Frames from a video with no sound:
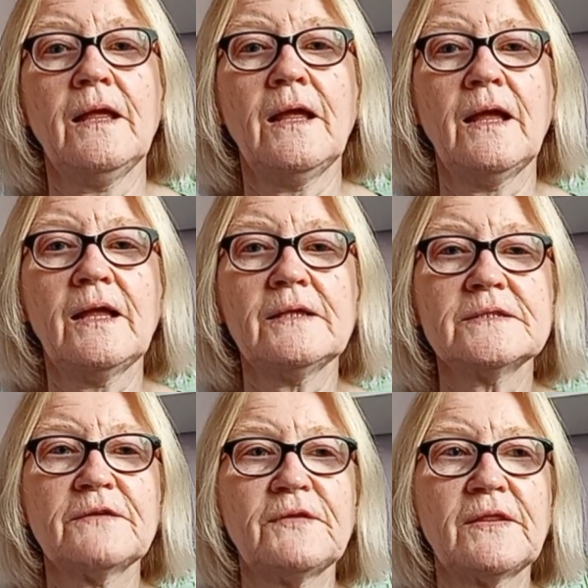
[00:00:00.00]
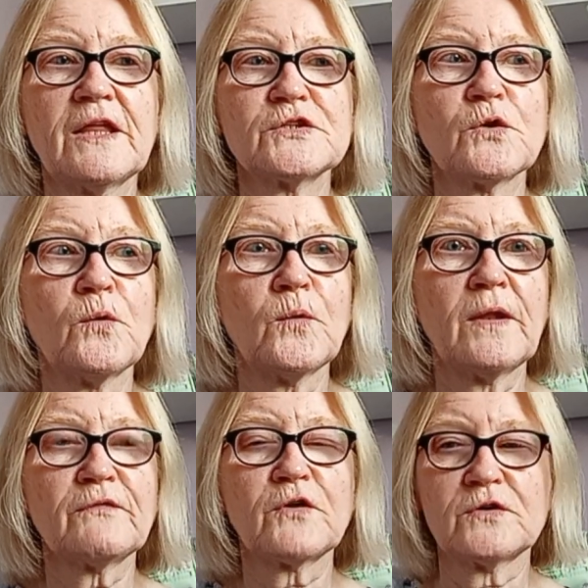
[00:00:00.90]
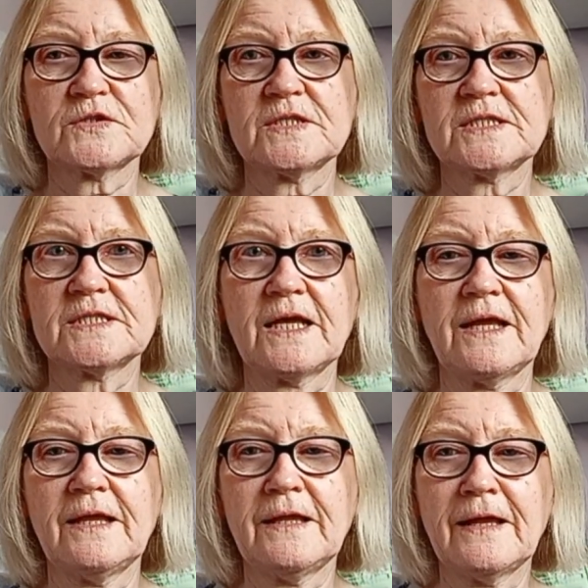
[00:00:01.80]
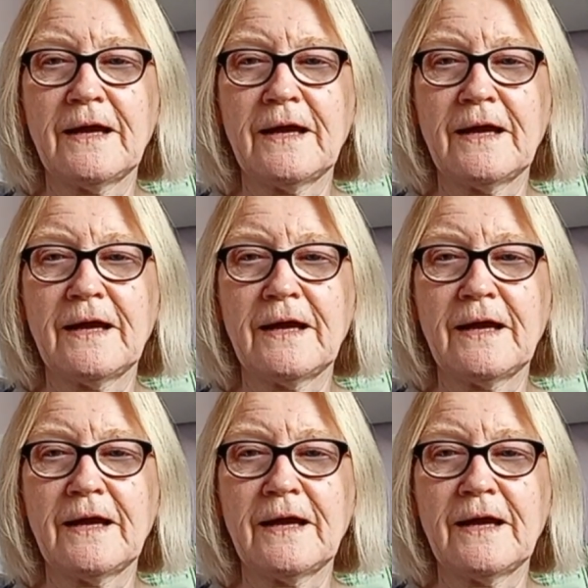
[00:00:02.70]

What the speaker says: And I think that's all I've got to say.